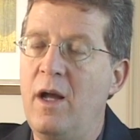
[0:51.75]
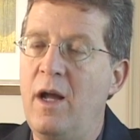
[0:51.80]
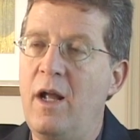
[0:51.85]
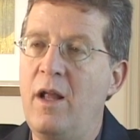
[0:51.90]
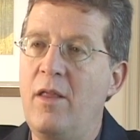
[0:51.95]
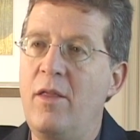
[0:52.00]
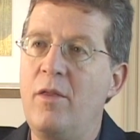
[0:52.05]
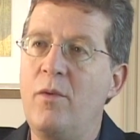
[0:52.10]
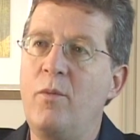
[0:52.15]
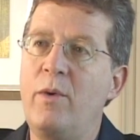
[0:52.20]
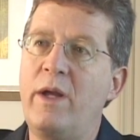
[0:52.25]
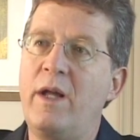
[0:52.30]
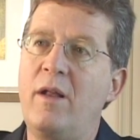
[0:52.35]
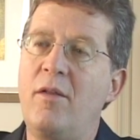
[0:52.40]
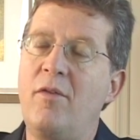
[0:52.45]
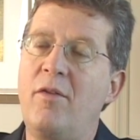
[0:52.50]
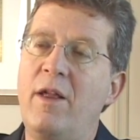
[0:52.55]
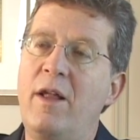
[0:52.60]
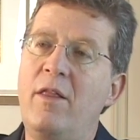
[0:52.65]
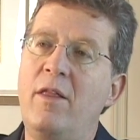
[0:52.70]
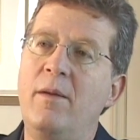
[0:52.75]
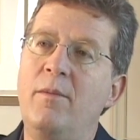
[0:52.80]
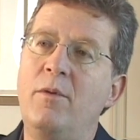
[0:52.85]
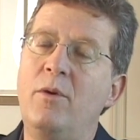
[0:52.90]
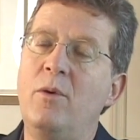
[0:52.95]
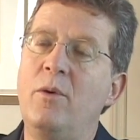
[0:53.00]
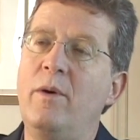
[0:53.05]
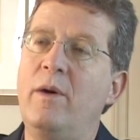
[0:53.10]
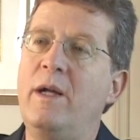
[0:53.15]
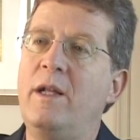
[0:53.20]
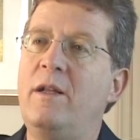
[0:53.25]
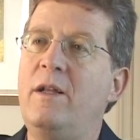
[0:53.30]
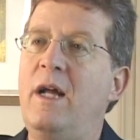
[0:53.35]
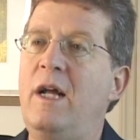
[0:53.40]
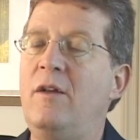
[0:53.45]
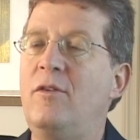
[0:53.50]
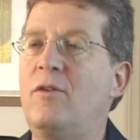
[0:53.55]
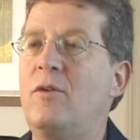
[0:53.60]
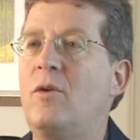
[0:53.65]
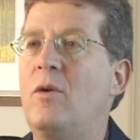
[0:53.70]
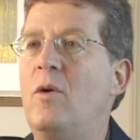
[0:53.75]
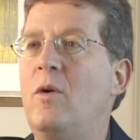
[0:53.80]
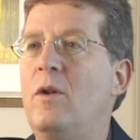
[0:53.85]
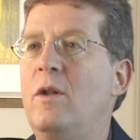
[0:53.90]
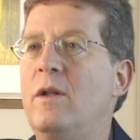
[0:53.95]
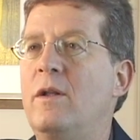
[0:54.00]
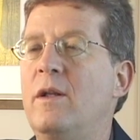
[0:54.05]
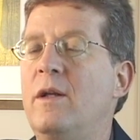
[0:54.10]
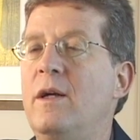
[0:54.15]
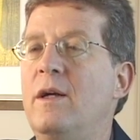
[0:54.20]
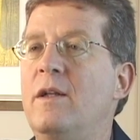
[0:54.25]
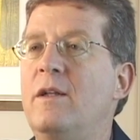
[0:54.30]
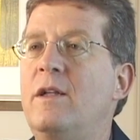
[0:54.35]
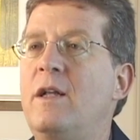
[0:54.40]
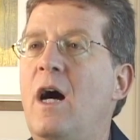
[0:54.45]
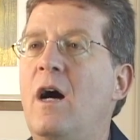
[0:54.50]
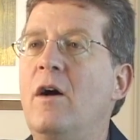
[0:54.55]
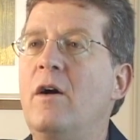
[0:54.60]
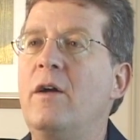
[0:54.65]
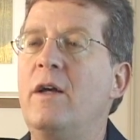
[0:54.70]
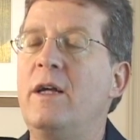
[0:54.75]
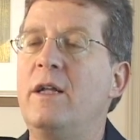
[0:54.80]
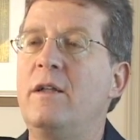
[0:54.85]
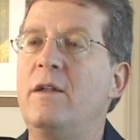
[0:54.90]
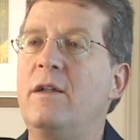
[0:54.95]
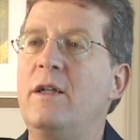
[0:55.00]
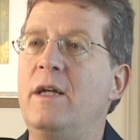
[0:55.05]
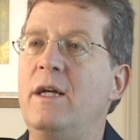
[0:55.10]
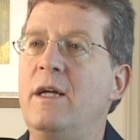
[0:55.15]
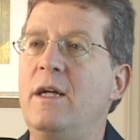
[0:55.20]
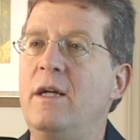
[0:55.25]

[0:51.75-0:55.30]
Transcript: And we can send them to a test called target